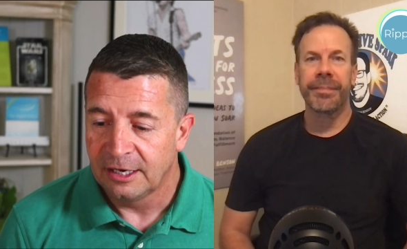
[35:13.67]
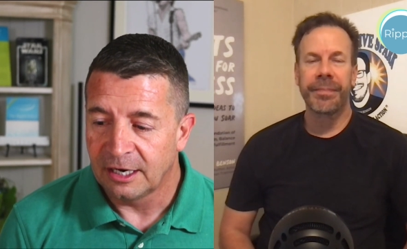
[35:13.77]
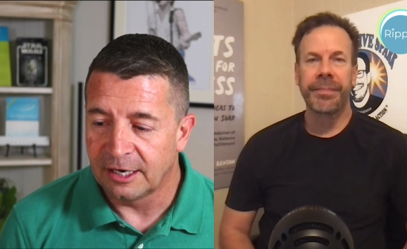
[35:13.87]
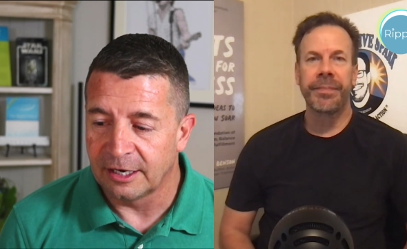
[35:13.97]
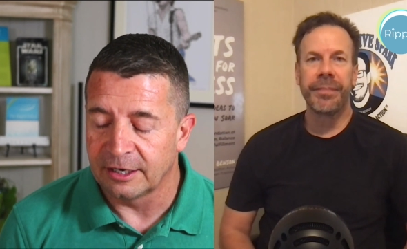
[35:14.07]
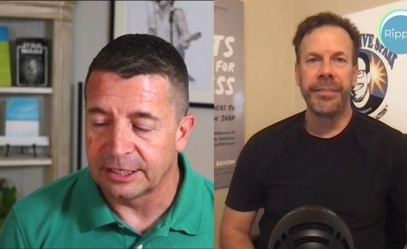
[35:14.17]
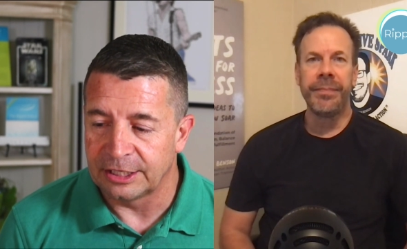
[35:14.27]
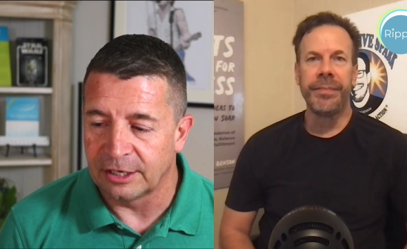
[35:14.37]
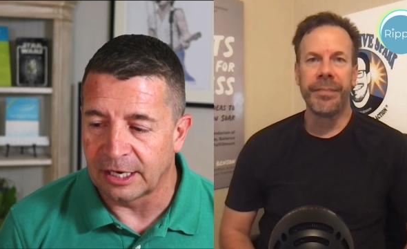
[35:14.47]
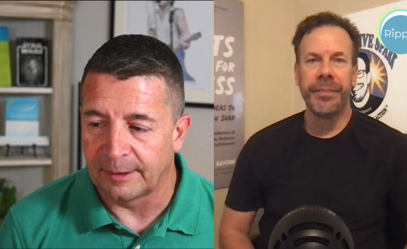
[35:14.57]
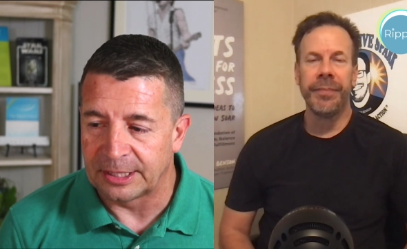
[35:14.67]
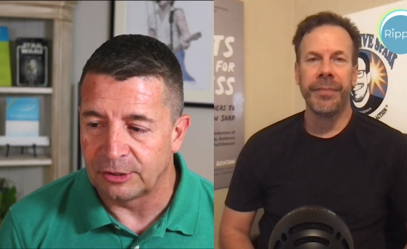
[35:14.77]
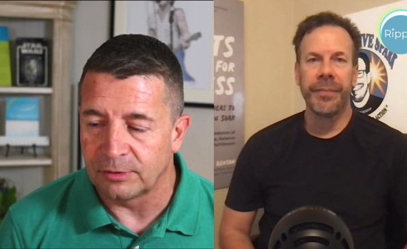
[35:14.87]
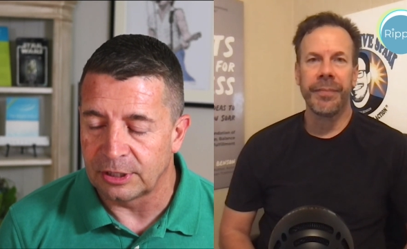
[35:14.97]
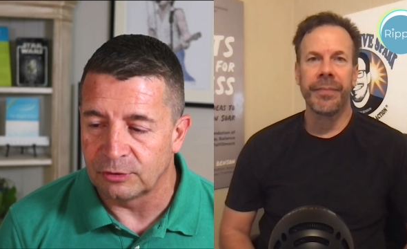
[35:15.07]
Speaker 1: uh, you, I mean,
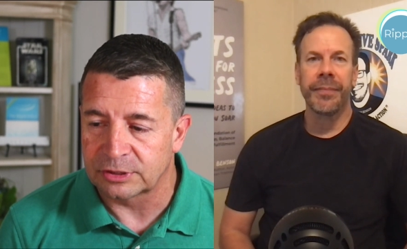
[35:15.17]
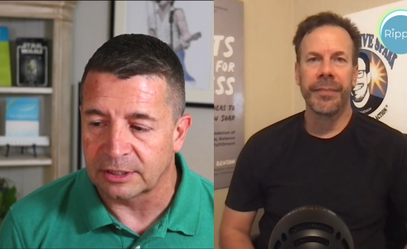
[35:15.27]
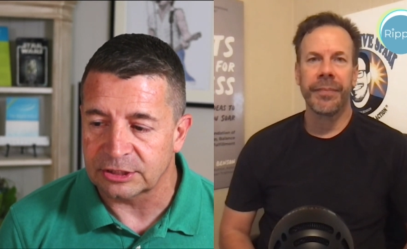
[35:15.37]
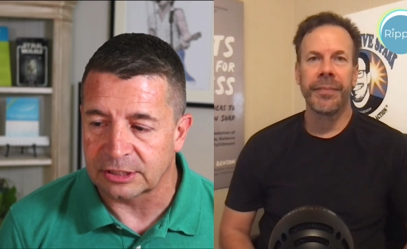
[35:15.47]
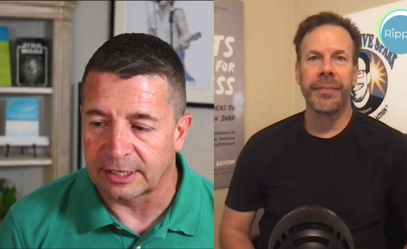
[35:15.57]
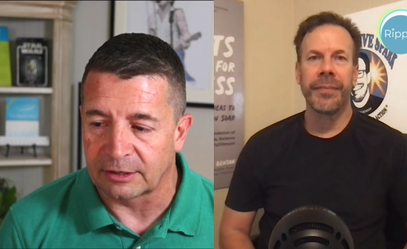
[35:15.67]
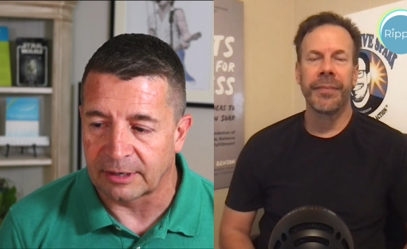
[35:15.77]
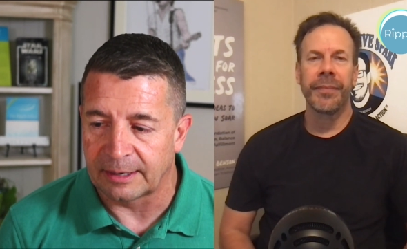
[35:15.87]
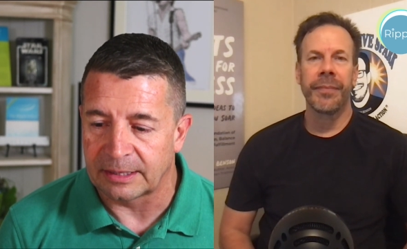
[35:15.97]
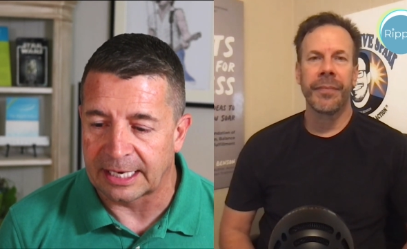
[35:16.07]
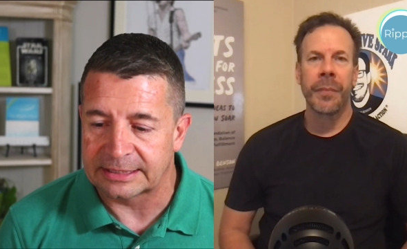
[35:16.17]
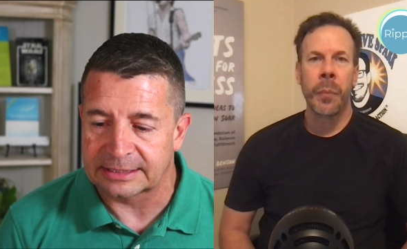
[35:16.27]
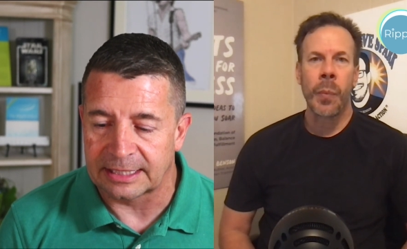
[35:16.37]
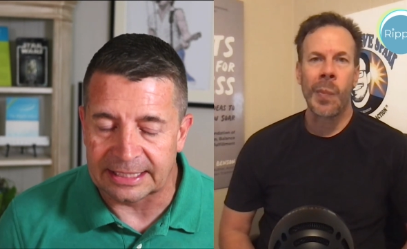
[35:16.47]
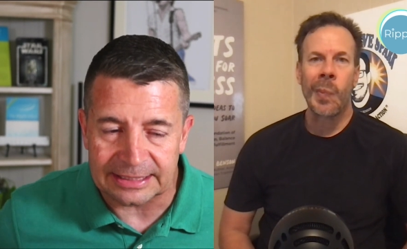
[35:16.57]
you you touched on it, right?
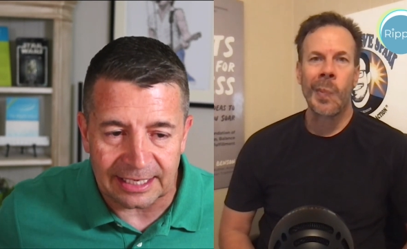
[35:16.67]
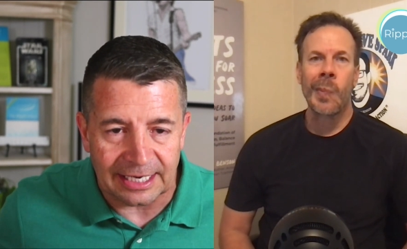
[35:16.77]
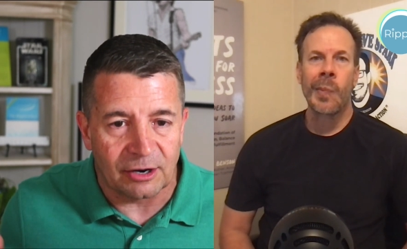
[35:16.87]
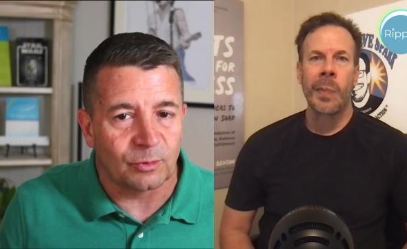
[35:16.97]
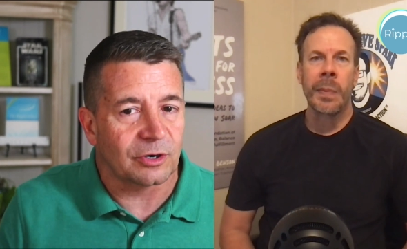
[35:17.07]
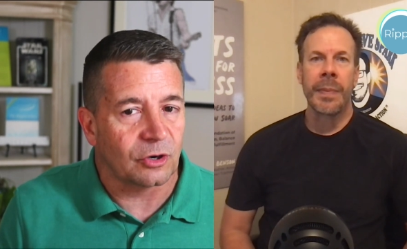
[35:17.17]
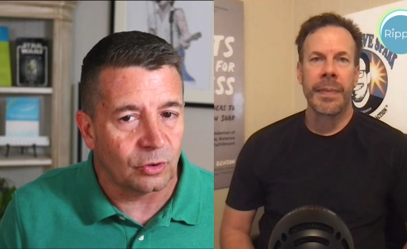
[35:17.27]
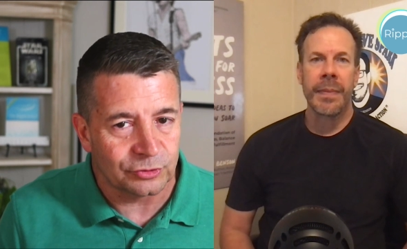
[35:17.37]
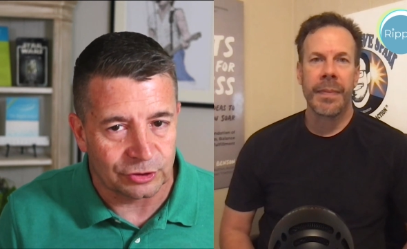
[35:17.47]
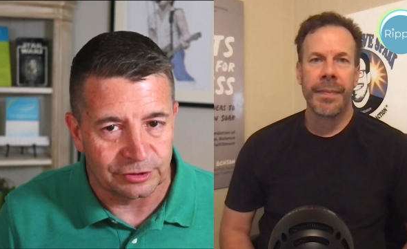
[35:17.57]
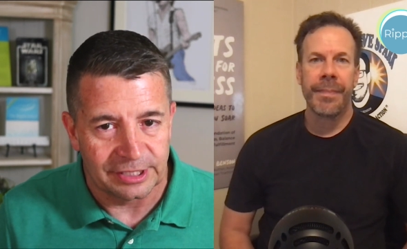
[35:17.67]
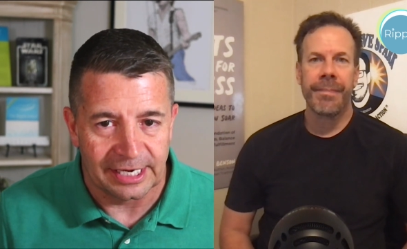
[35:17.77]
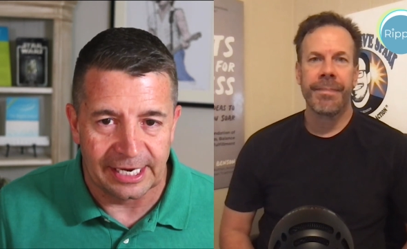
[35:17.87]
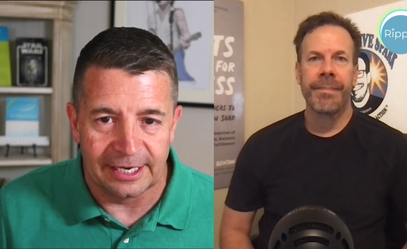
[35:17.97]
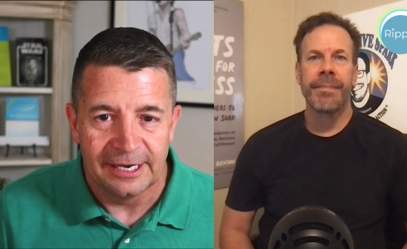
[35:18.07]
That's that's kind of how we're cultured,
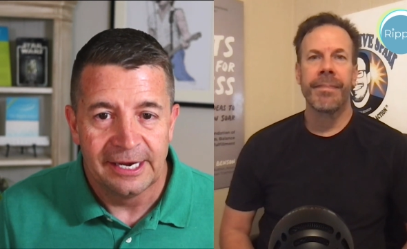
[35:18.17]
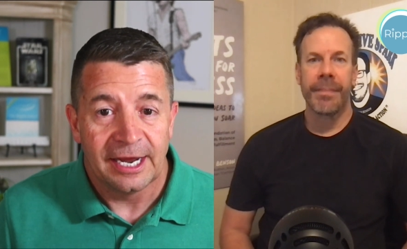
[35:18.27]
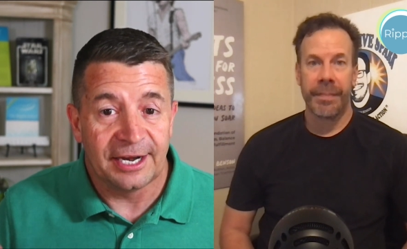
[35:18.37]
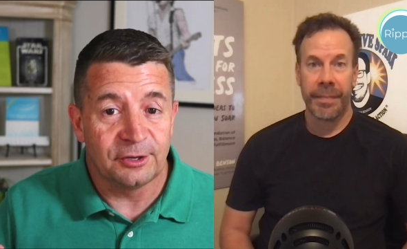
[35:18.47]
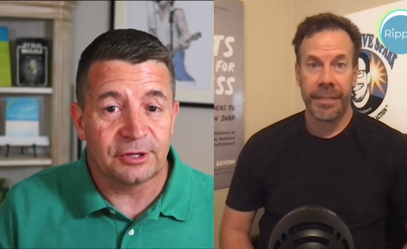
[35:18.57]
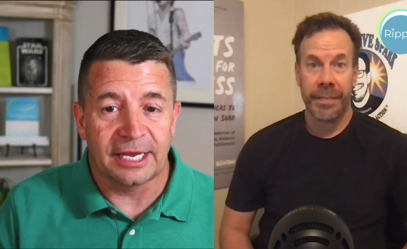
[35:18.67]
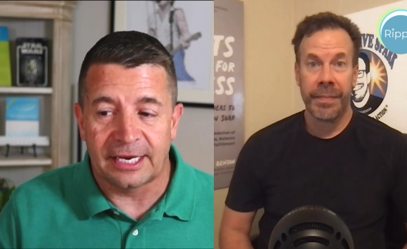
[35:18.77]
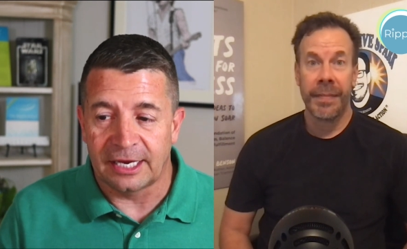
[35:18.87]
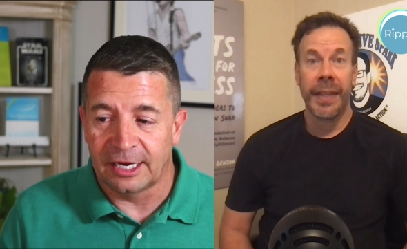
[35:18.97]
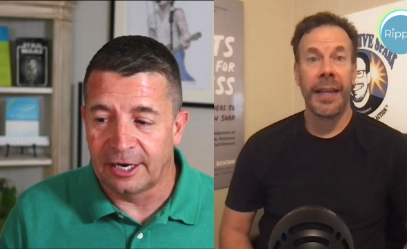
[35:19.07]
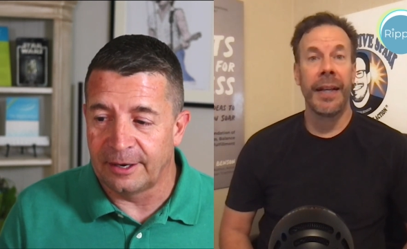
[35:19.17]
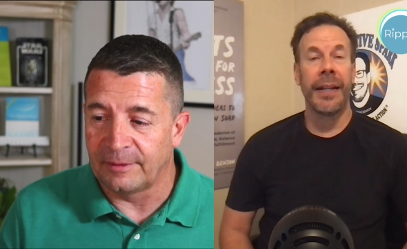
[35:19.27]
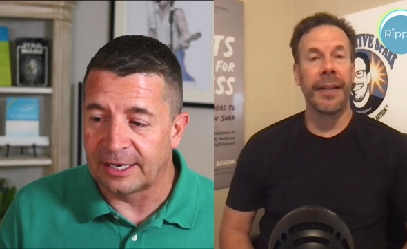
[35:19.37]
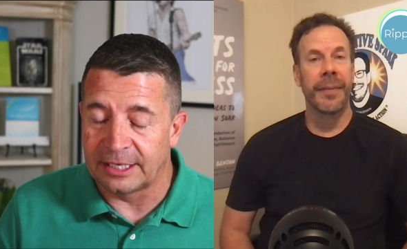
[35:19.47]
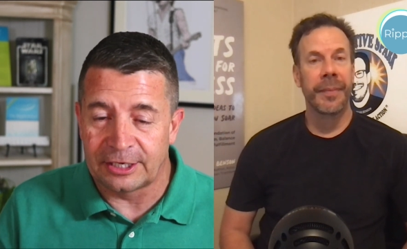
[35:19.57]
and I do think uh,
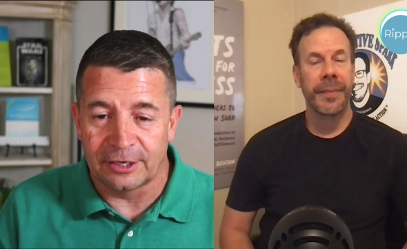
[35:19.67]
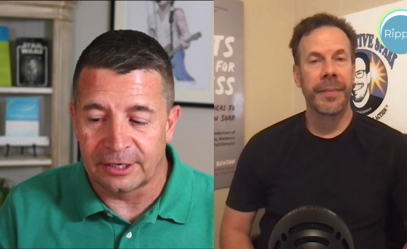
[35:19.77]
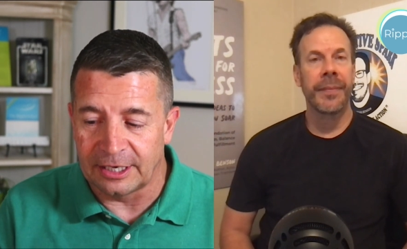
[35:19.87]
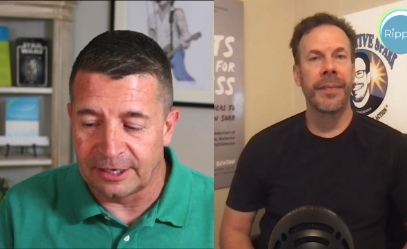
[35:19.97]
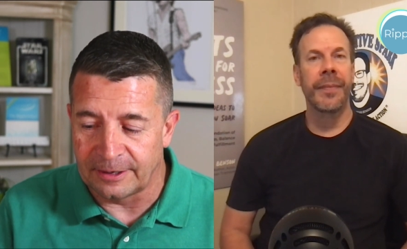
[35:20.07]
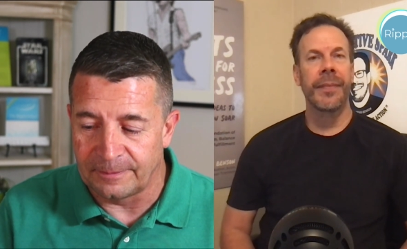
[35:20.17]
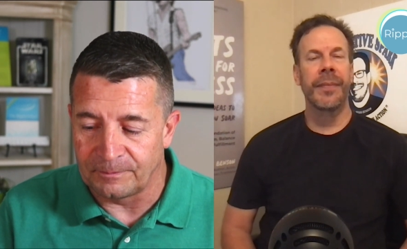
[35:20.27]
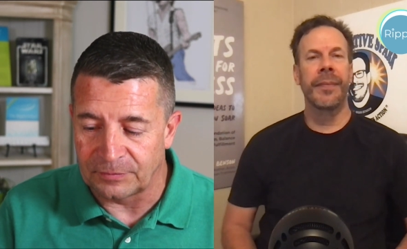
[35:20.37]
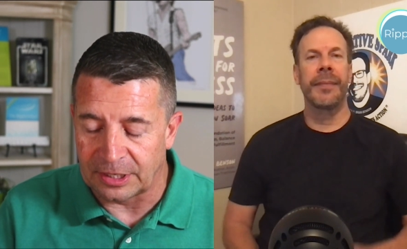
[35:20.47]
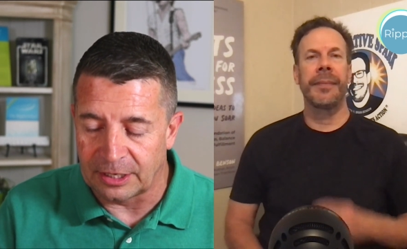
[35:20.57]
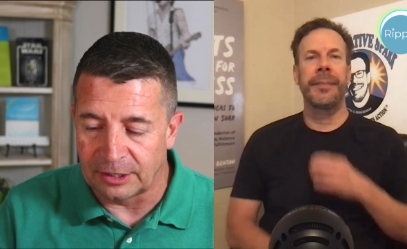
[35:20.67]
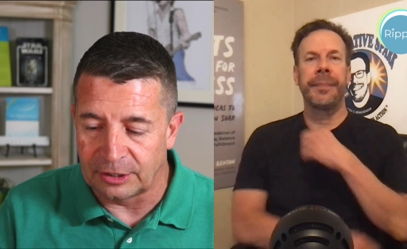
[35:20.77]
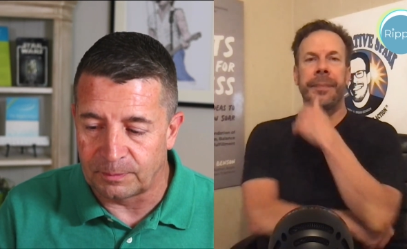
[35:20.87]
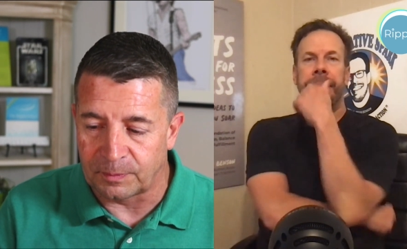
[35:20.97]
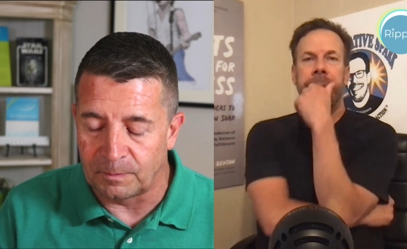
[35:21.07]
I think you're um, you know
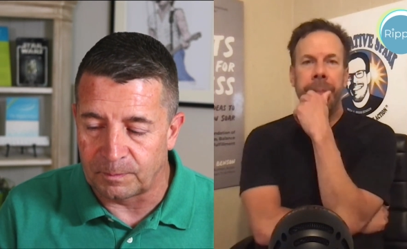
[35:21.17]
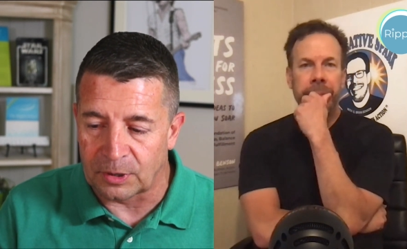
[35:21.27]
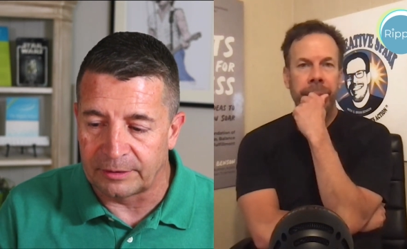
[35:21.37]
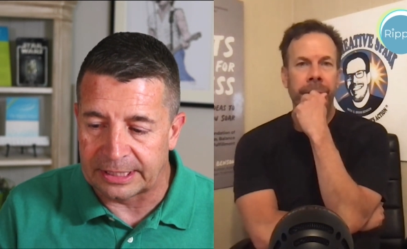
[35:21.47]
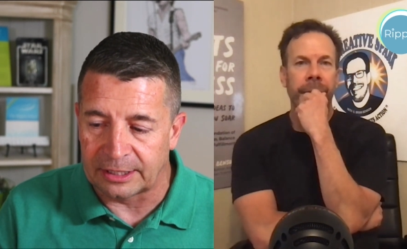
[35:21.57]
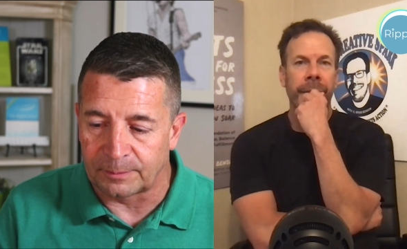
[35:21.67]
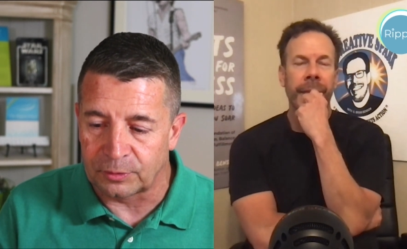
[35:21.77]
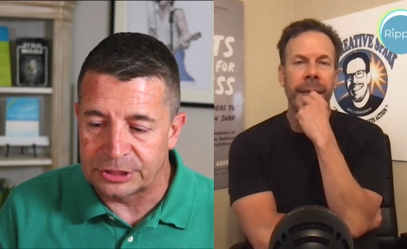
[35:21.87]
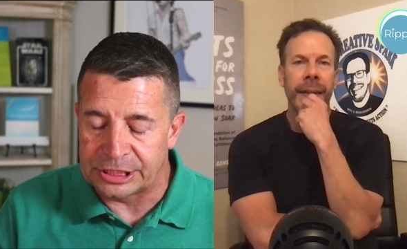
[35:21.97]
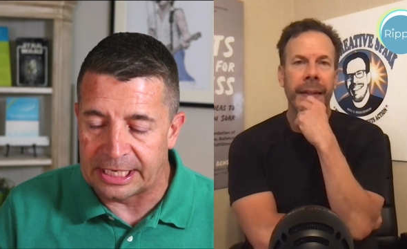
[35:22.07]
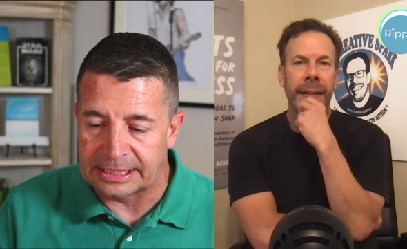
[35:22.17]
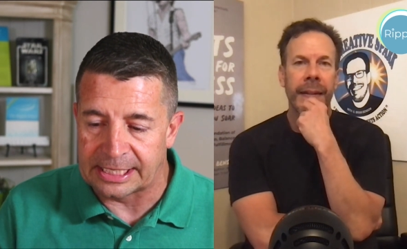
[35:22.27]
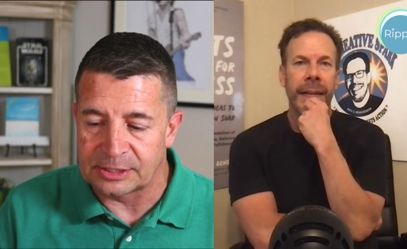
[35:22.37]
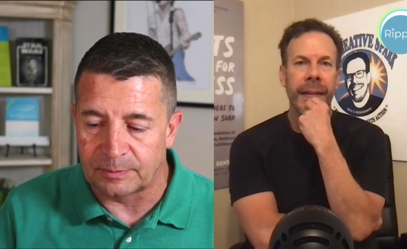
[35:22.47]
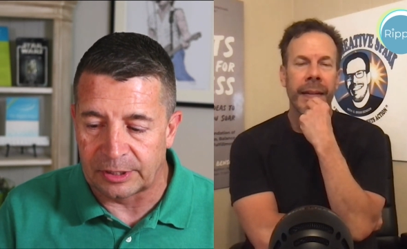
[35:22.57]
you probably can appreciate
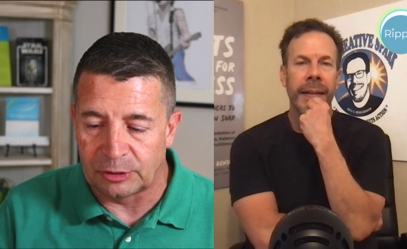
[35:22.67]
this, but you